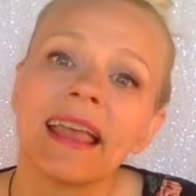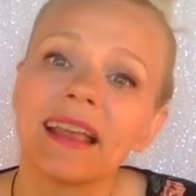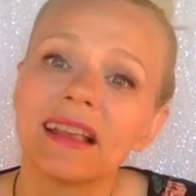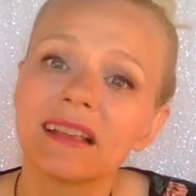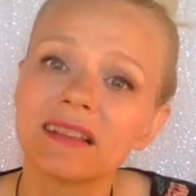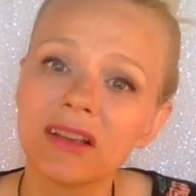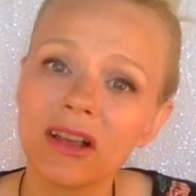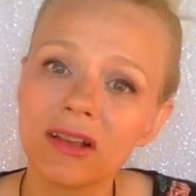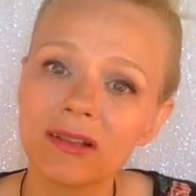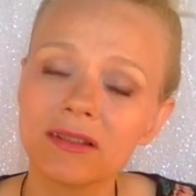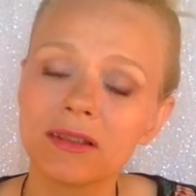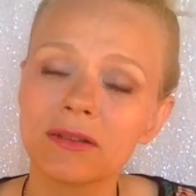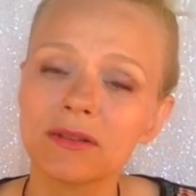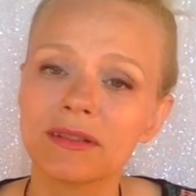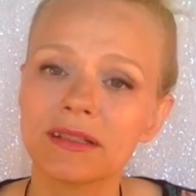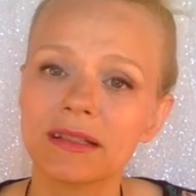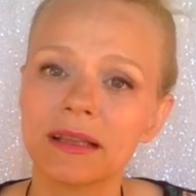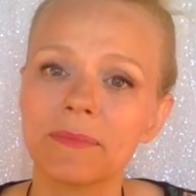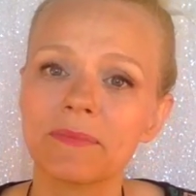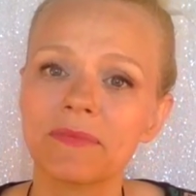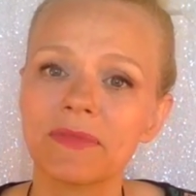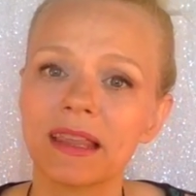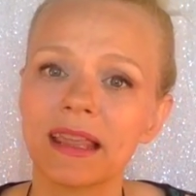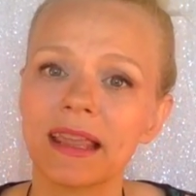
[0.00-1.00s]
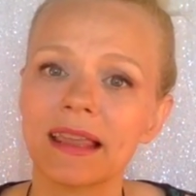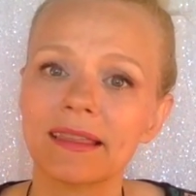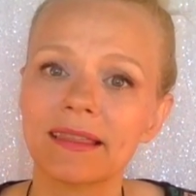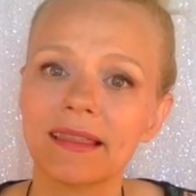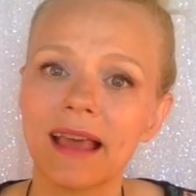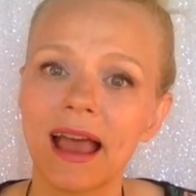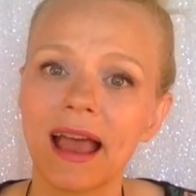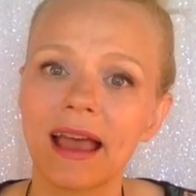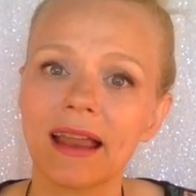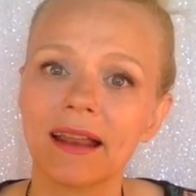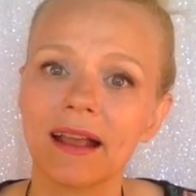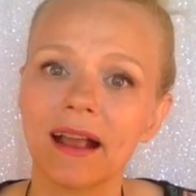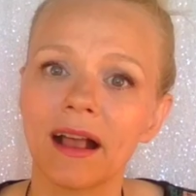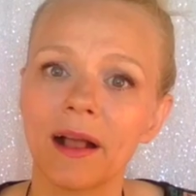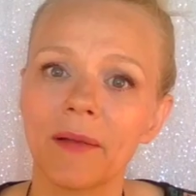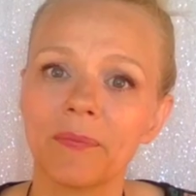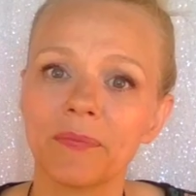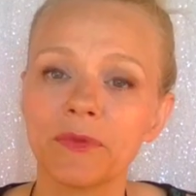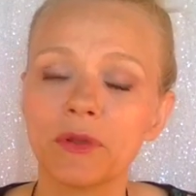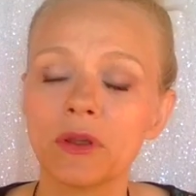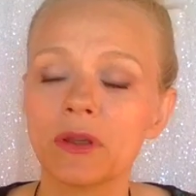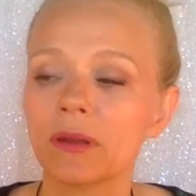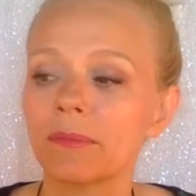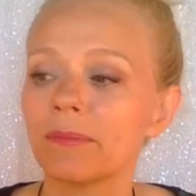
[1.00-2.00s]
It's also something that
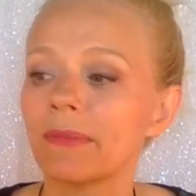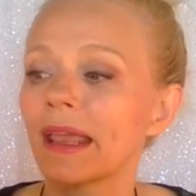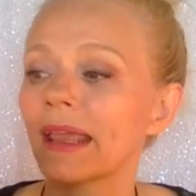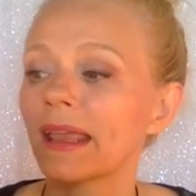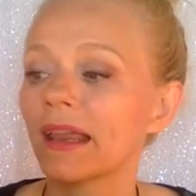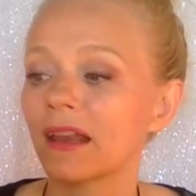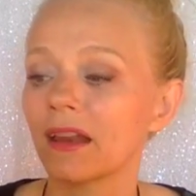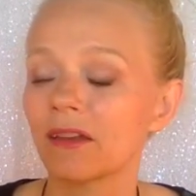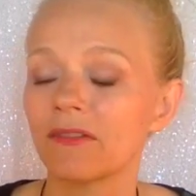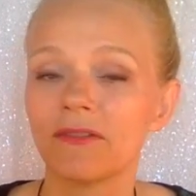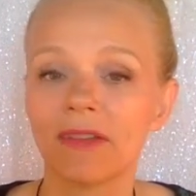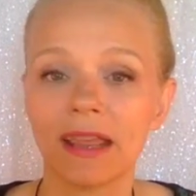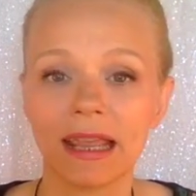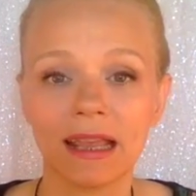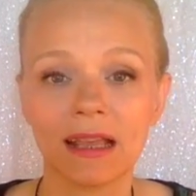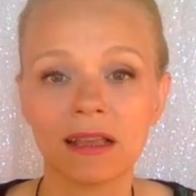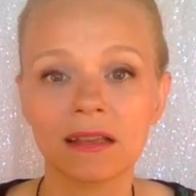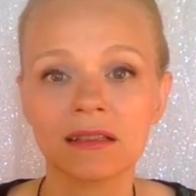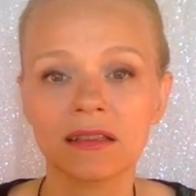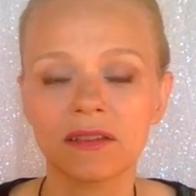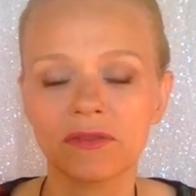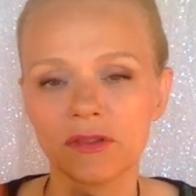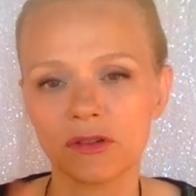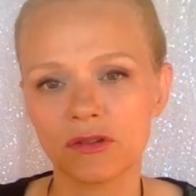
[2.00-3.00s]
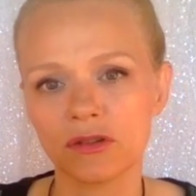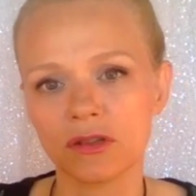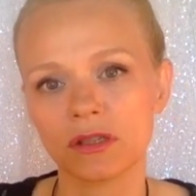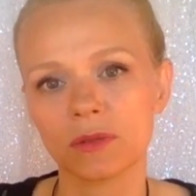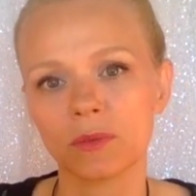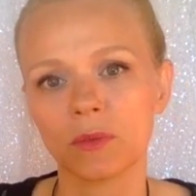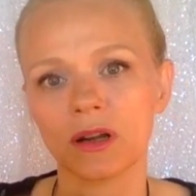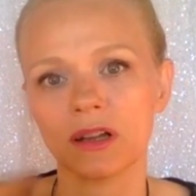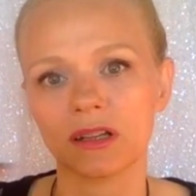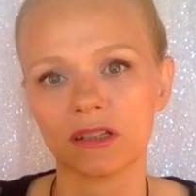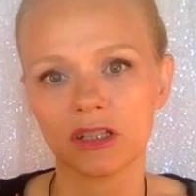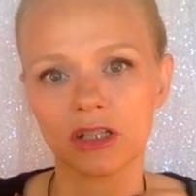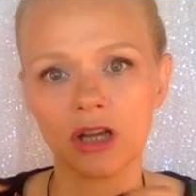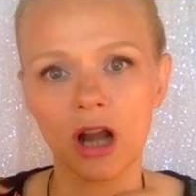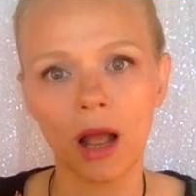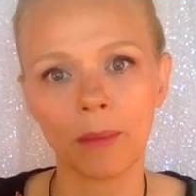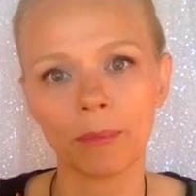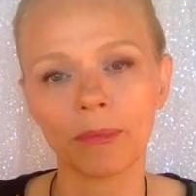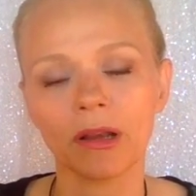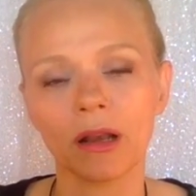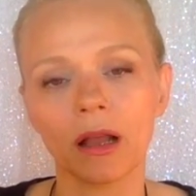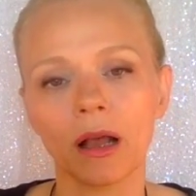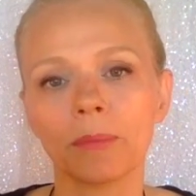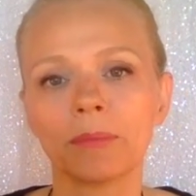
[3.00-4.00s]
you can make in advance if you just want to
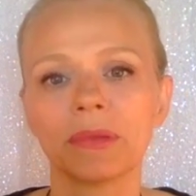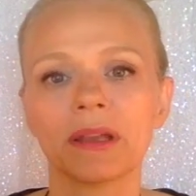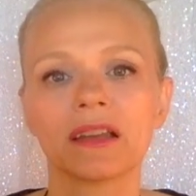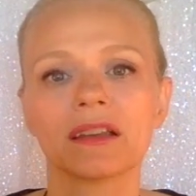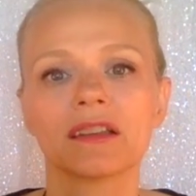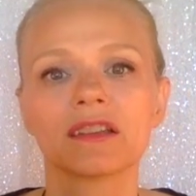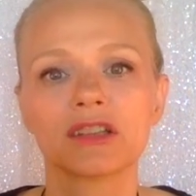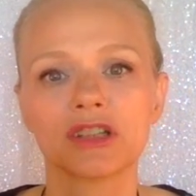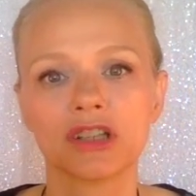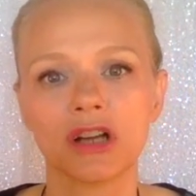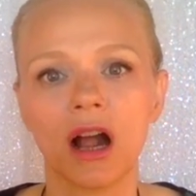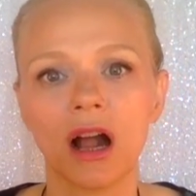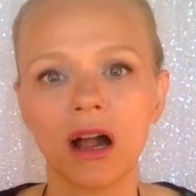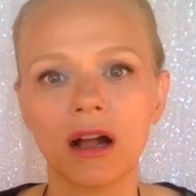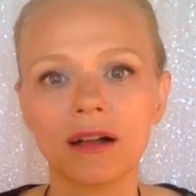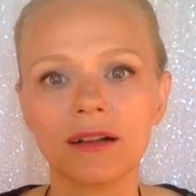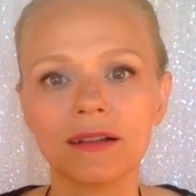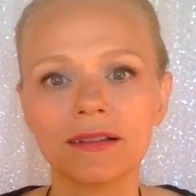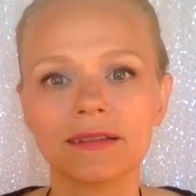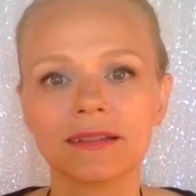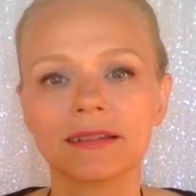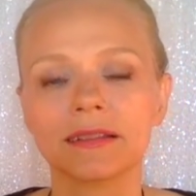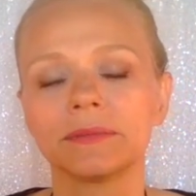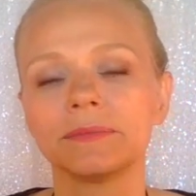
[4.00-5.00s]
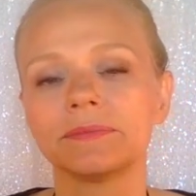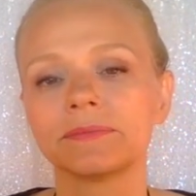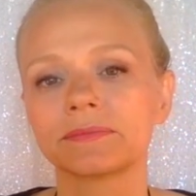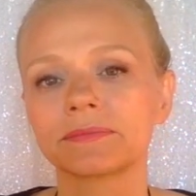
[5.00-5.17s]
chop it up into chunks